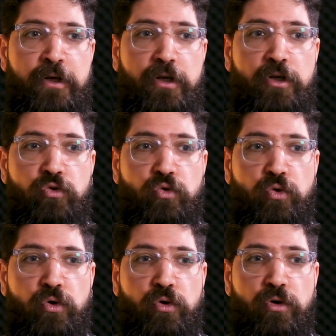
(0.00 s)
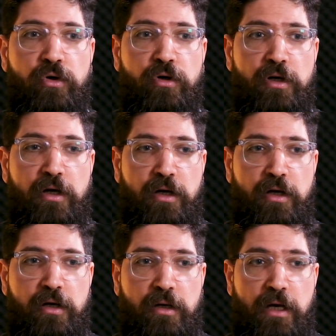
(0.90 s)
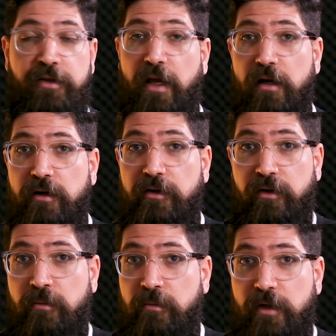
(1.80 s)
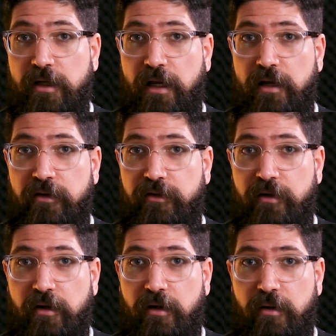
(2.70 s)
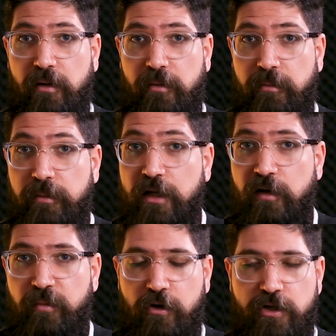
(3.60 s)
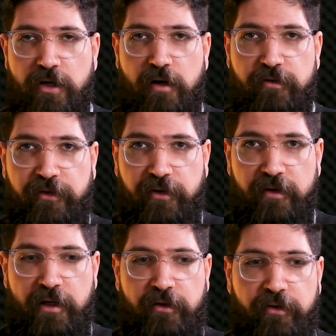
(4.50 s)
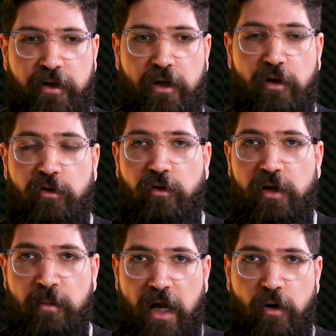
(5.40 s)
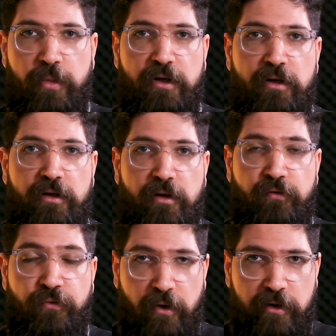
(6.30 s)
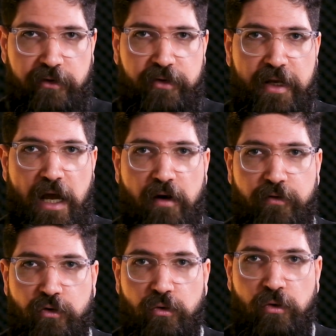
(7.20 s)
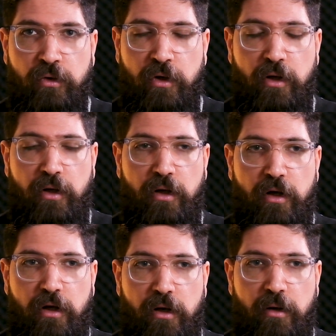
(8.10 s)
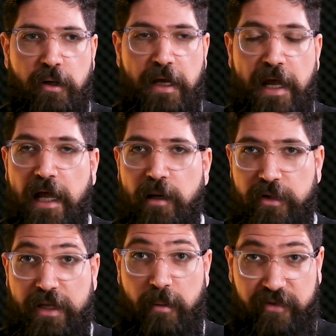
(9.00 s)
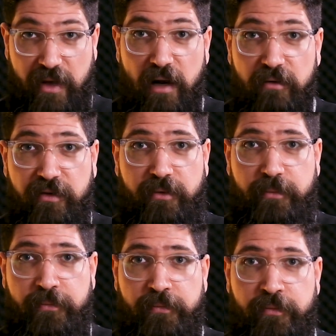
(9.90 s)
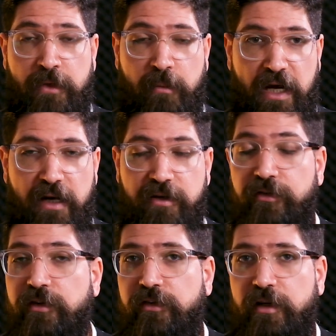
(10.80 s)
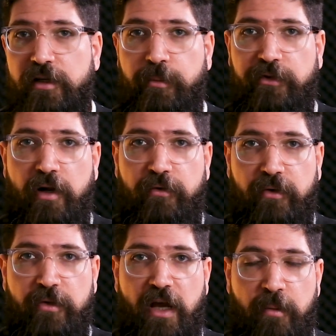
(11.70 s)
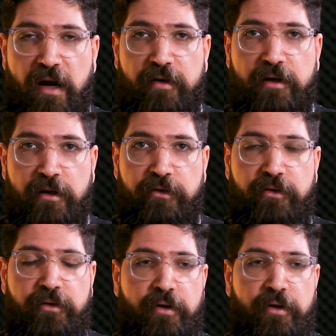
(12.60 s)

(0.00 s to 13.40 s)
into antagonism against a bigger portion of the Syrians. So in my opinion, first they have to help themselves by distancing themselves from the Americans,